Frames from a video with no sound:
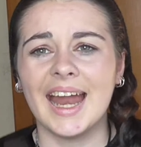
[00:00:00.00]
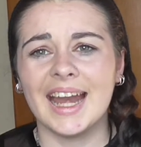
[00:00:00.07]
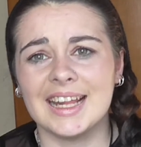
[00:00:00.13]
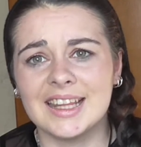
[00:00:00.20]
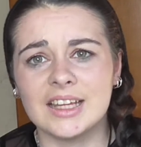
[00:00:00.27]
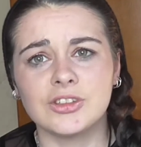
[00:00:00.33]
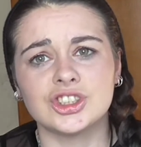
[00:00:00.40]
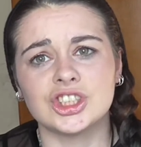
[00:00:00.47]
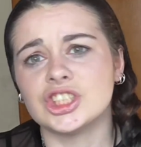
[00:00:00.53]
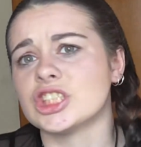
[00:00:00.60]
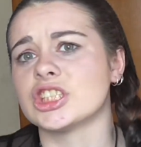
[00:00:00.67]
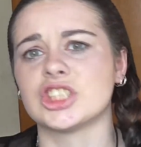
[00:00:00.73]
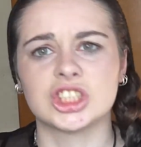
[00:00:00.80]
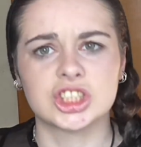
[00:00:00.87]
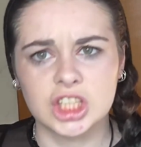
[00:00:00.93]
Anything with
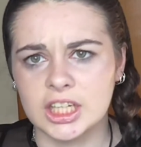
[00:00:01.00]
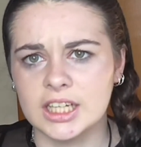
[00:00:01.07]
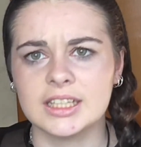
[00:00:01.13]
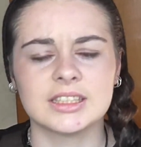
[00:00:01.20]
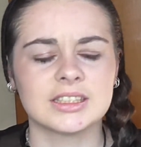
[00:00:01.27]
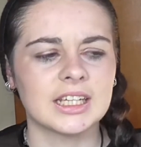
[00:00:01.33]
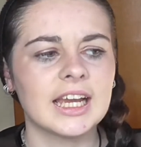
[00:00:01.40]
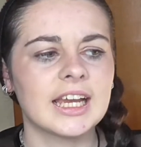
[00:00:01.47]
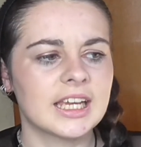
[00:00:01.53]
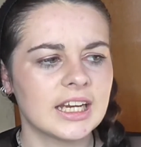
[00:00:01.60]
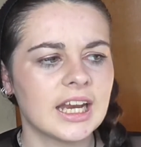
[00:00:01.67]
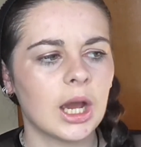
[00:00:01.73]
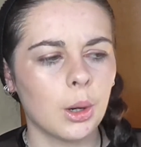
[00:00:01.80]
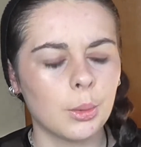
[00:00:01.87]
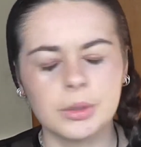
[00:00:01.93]
ginger, it
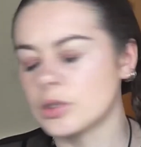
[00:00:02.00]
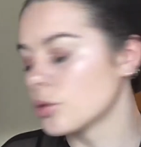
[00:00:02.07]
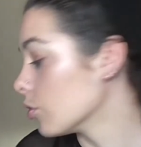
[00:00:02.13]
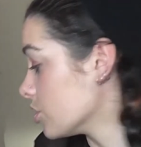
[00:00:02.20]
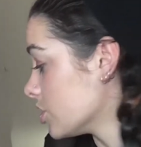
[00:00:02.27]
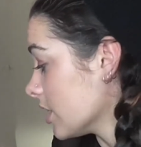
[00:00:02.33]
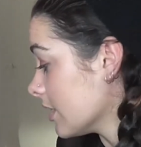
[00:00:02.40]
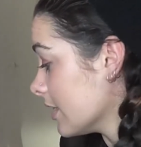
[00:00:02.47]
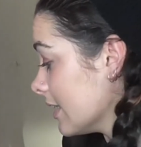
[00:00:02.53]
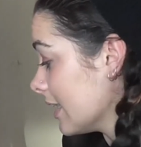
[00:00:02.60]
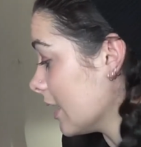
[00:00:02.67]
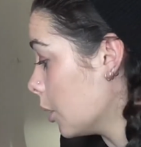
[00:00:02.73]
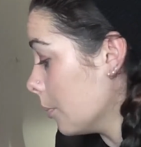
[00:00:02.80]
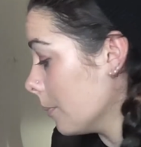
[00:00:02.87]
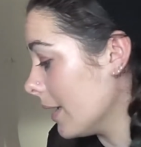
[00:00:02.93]
can help with nausea.
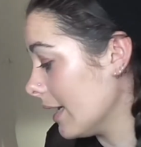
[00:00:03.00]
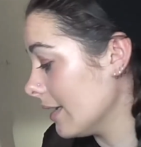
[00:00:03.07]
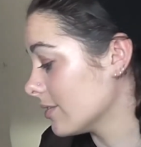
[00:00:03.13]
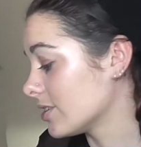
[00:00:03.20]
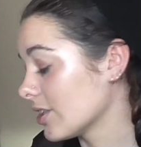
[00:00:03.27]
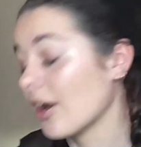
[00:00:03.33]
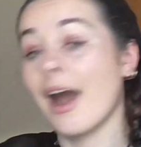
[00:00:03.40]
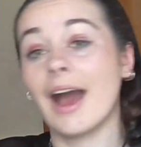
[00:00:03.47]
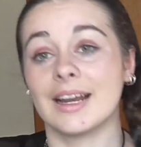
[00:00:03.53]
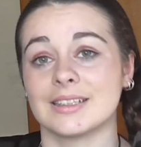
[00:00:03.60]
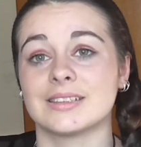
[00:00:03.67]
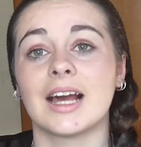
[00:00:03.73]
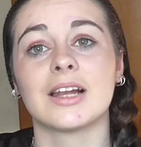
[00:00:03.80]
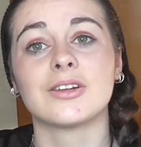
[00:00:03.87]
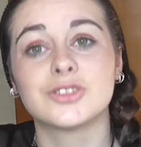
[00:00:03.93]
It helped me, so I
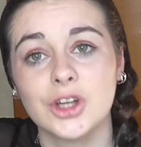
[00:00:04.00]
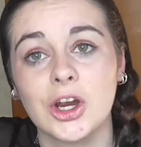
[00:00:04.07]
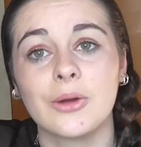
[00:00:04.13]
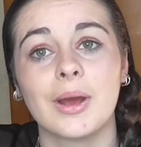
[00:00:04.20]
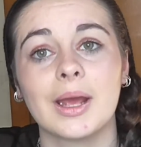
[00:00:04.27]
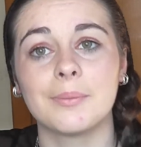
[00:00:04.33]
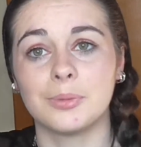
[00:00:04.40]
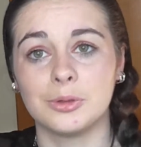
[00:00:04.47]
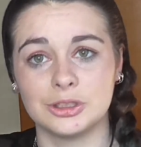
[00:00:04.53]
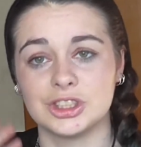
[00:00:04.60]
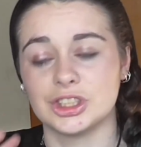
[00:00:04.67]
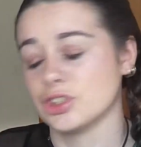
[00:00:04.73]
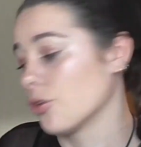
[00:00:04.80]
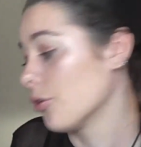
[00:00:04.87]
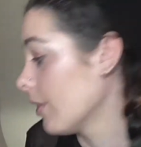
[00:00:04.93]
decided straight away to put
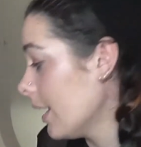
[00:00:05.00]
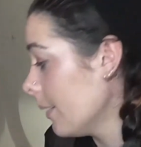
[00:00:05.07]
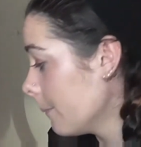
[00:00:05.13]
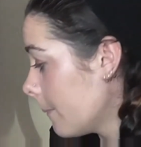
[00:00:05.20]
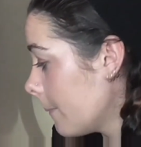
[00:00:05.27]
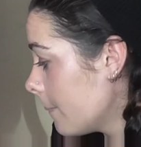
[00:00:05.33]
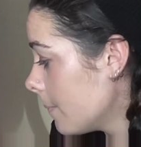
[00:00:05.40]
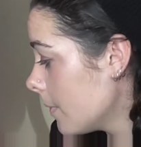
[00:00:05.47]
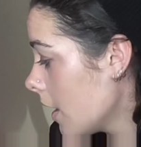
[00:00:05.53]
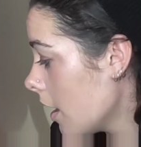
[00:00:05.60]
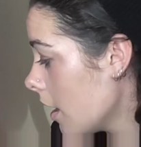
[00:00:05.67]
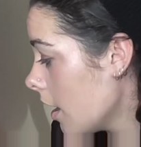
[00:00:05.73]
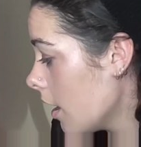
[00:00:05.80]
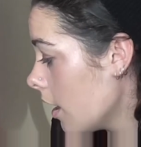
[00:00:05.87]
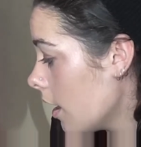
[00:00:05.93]
ginger on there.
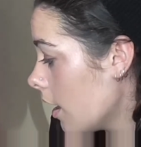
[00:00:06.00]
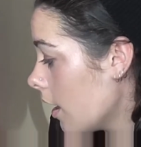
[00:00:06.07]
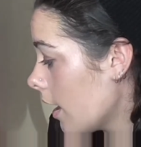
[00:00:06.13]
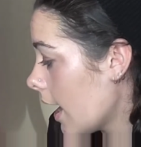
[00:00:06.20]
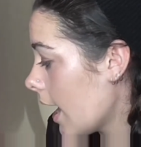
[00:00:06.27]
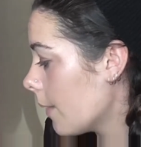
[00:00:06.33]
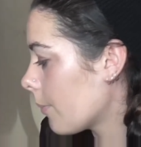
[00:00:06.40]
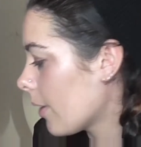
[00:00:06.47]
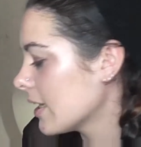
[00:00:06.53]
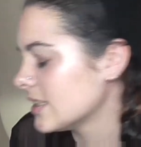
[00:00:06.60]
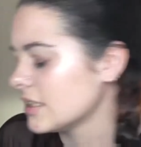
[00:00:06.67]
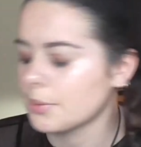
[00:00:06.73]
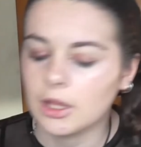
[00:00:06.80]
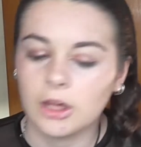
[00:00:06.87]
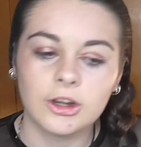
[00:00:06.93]
And
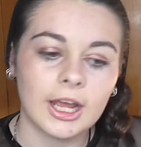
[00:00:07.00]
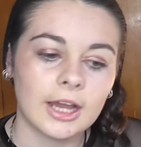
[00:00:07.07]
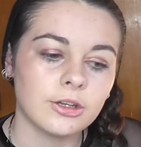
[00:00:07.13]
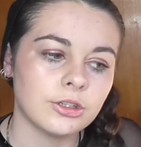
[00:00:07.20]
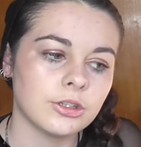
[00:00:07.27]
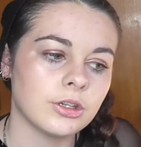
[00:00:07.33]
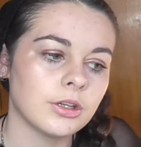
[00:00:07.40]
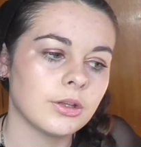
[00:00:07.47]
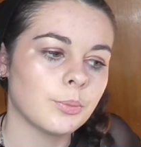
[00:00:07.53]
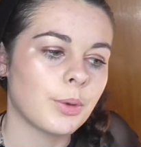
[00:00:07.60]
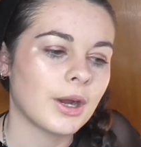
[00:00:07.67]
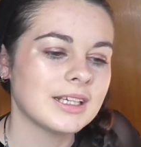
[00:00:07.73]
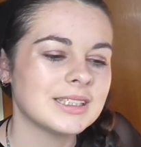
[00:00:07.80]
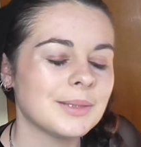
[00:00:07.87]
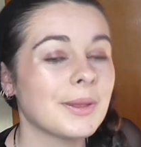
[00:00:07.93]
pregnancy pillow. Now,
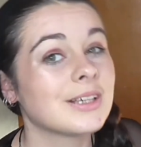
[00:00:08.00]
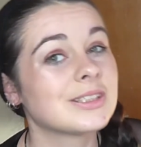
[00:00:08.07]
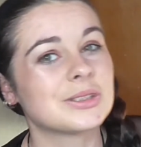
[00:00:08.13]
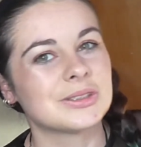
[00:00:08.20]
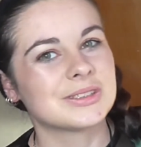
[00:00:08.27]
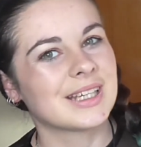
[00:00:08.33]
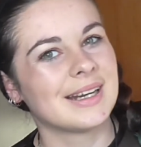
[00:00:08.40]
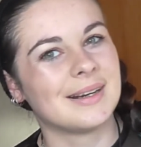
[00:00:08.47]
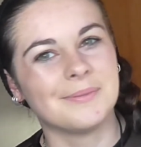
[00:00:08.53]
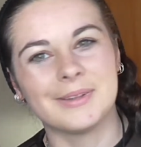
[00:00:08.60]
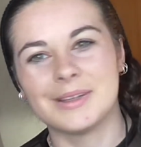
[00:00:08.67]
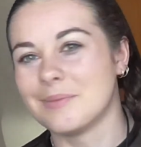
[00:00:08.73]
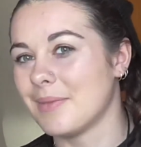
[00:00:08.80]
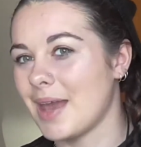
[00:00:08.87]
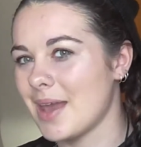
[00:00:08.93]
pregnancy pillows also help
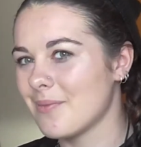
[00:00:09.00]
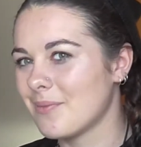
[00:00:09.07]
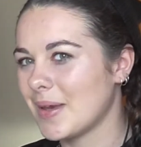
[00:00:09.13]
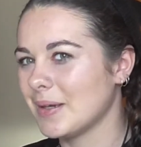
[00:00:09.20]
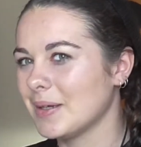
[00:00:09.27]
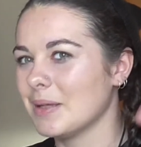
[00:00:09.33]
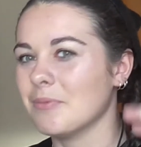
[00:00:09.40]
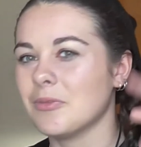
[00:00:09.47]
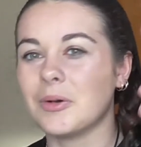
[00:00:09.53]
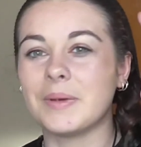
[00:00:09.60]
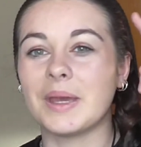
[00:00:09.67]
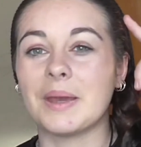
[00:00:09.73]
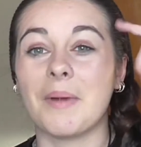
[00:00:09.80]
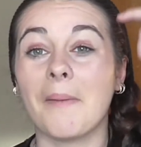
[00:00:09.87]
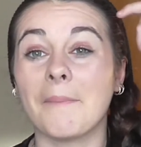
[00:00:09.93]
with, it will
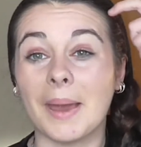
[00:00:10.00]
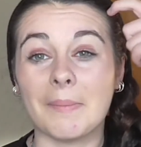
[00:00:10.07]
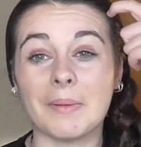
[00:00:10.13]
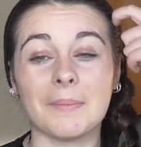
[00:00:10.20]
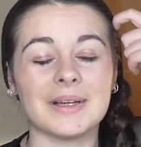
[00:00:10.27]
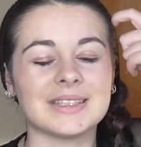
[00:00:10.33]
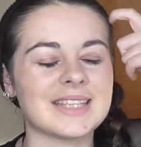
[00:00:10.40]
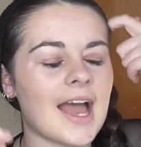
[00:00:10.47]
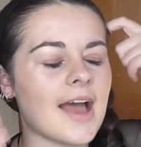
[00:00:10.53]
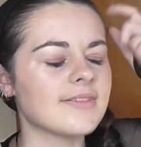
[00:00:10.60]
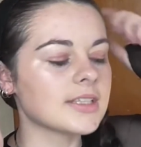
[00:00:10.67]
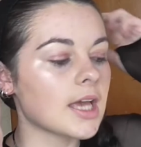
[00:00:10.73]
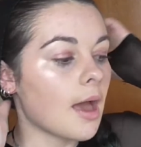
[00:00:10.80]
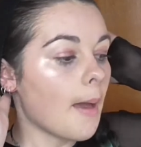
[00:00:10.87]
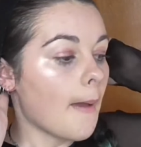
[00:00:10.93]
be in my baby
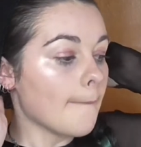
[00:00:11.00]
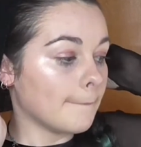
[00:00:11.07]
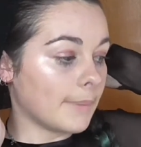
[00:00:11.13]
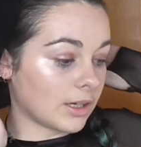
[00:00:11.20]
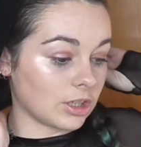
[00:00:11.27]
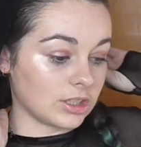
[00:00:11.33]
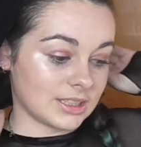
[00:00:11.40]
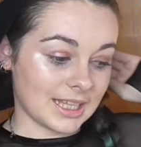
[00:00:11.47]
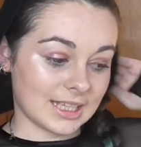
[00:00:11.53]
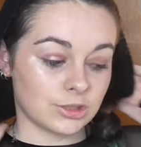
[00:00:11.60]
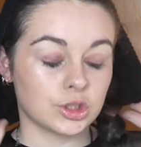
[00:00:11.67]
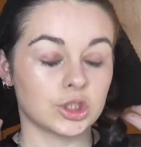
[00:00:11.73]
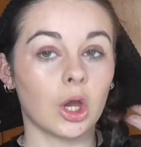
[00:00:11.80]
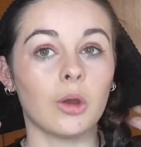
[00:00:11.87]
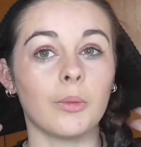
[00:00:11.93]
must-haves, because they're
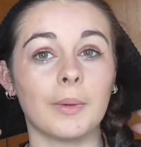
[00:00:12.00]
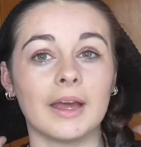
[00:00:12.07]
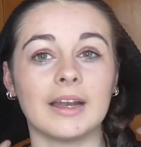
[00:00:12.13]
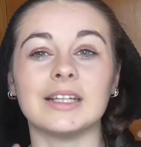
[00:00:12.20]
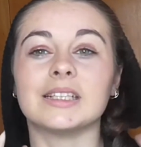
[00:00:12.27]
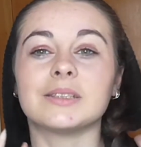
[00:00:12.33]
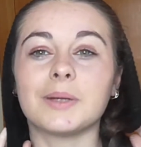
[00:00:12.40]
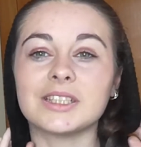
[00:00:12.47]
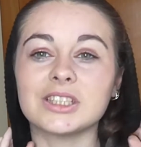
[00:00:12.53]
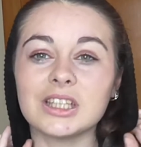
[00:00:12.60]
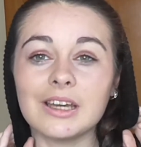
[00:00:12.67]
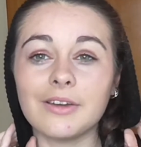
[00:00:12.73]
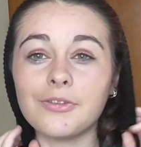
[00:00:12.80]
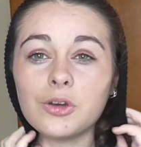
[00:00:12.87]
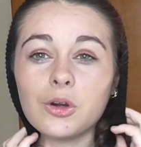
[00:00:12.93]
so bad,
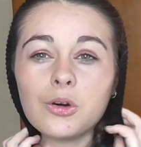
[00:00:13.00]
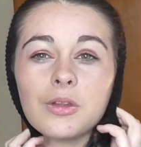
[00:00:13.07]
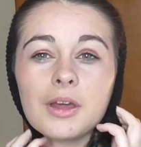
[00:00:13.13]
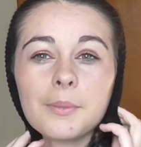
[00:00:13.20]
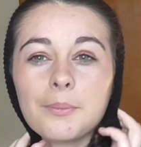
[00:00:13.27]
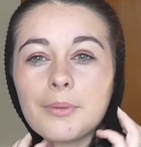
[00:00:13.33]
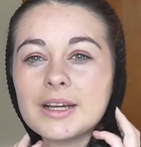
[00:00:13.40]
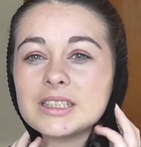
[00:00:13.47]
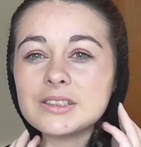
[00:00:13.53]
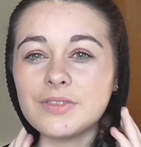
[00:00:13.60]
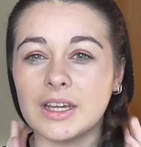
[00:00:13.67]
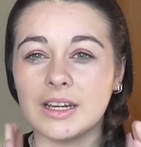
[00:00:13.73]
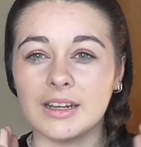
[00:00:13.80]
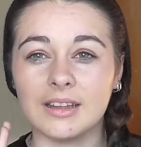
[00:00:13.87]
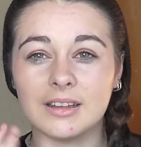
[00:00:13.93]
especially if you're like
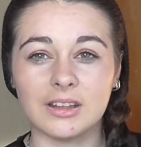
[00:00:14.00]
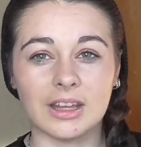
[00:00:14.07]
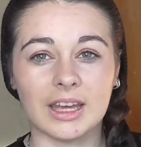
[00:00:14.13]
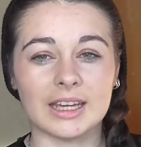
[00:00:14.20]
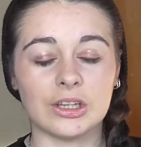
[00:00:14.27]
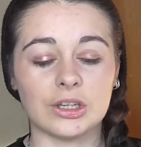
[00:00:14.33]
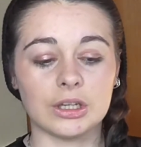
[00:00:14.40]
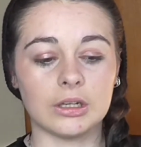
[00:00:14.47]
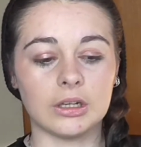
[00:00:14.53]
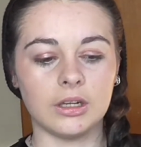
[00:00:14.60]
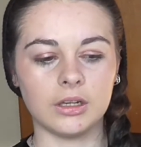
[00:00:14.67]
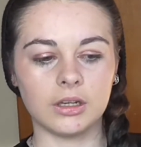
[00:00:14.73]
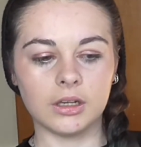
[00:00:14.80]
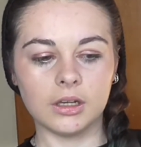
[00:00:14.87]
breastfeeding. Like you can